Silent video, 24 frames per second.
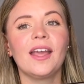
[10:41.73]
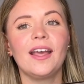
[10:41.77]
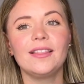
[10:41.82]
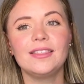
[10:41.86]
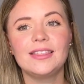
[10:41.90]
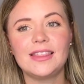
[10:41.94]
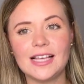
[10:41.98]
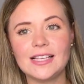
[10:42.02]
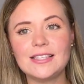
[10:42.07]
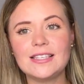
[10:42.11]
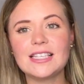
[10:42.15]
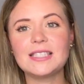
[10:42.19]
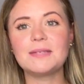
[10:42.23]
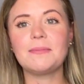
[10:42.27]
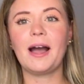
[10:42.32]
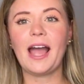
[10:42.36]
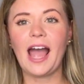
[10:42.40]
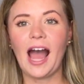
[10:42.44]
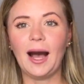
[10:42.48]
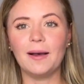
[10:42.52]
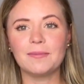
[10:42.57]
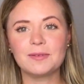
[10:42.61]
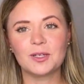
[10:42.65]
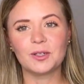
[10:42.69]
this is my
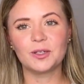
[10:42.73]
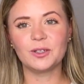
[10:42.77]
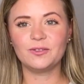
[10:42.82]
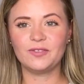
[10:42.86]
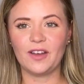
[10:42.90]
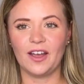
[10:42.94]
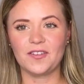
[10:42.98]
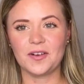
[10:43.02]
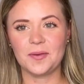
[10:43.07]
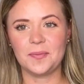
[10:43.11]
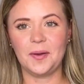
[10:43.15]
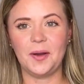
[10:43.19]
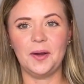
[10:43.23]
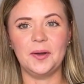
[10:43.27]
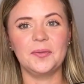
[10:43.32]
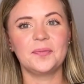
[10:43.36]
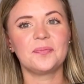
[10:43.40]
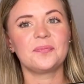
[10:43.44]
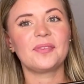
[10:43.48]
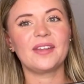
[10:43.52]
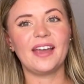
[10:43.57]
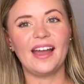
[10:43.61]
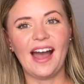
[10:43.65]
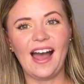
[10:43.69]
absolute favorite bow
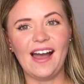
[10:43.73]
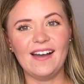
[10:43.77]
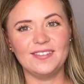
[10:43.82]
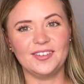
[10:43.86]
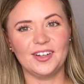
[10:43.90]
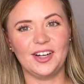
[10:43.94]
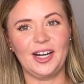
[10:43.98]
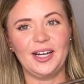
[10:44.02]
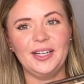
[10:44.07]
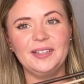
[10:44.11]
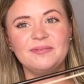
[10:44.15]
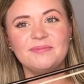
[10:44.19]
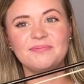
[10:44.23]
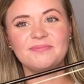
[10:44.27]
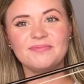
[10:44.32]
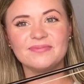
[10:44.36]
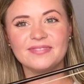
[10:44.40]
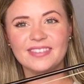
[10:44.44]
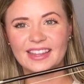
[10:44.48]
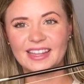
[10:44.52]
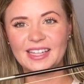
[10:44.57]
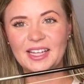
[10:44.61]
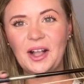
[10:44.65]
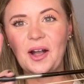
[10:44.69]
ever,
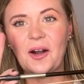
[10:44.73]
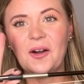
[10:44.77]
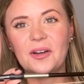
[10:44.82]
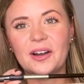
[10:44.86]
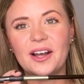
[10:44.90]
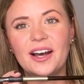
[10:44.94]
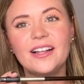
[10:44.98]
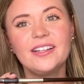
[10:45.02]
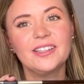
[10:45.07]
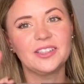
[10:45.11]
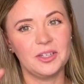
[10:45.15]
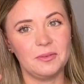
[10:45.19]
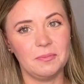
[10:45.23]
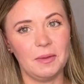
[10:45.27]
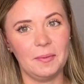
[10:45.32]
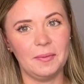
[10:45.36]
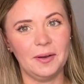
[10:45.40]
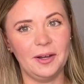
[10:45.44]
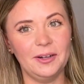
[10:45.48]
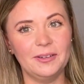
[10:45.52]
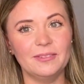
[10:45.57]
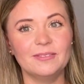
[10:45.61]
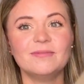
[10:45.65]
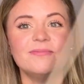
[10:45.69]
the Coda Luma
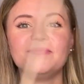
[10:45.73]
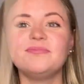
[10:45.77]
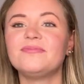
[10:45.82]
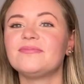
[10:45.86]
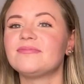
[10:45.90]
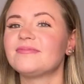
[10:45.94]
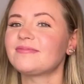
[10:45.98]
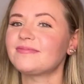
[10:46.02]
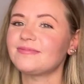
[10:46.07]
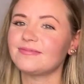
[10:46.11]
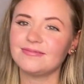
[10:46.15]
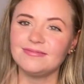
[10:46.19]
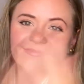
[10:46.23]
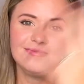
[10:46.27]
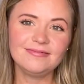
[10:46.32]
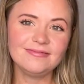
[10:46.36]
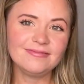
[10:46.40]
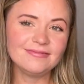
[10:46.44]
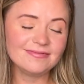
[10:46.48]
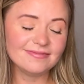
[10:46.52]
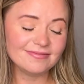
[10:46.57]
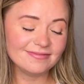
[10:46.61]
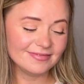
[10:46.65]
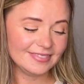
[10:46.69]
bow,
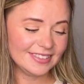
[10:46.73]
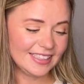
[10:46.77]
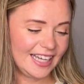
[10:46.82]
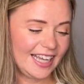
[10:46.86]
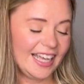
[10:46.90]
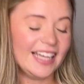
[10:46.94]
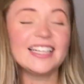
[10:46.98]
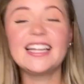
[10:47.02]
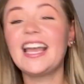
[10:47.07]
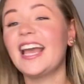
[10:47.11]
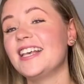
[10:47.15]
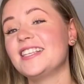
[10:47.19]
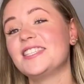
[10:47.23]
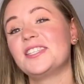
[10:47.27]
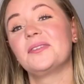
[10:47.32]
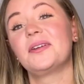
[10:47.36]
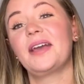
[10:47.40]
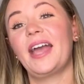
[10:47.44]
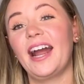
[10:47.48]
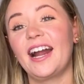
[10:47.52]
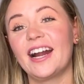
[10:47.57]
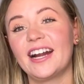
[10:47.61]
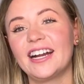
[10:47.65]
in case you care.